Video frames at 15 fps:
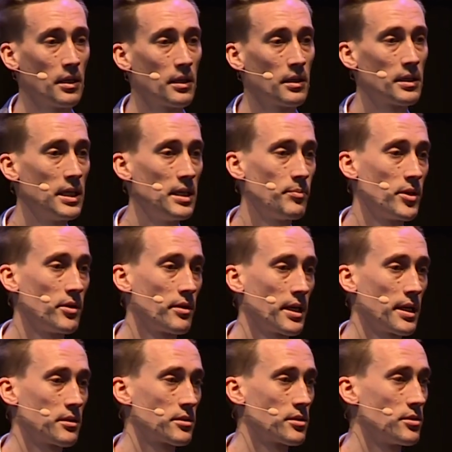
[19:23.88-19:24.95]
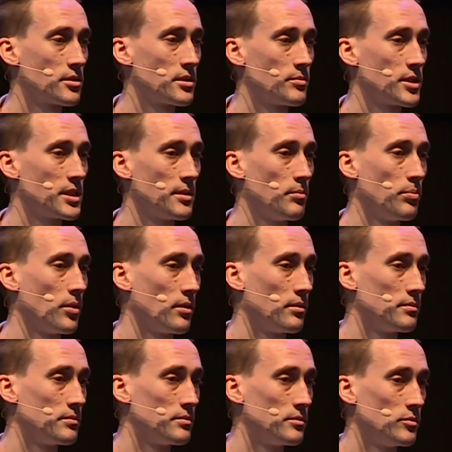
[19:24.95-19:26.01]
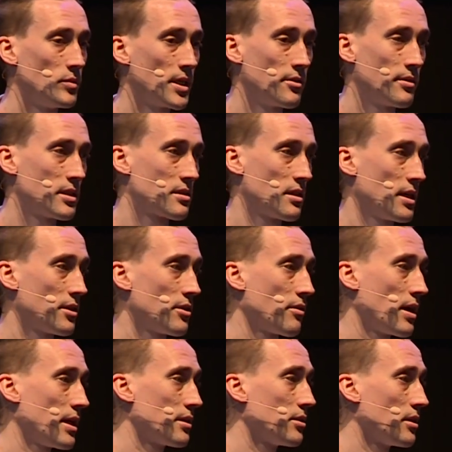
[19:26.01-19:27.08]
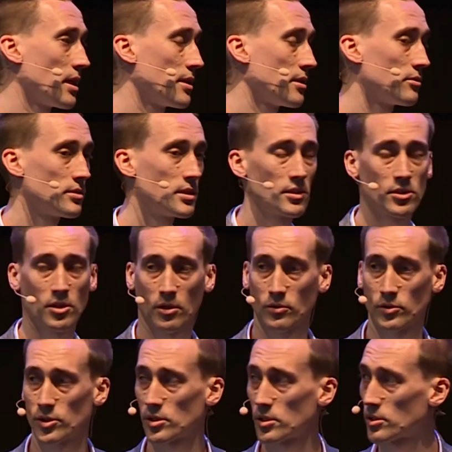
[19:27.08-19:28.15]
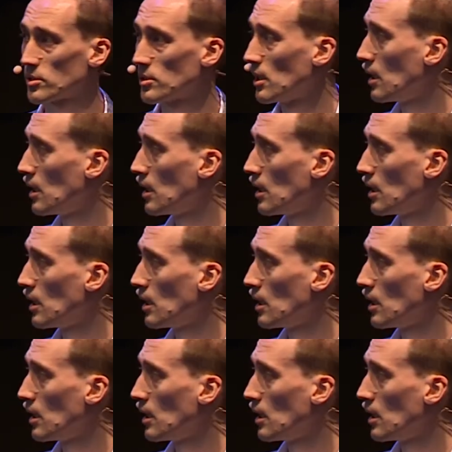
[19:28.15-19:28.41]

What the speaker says: Keep your ecosystem simple. When you design your IoT solutions,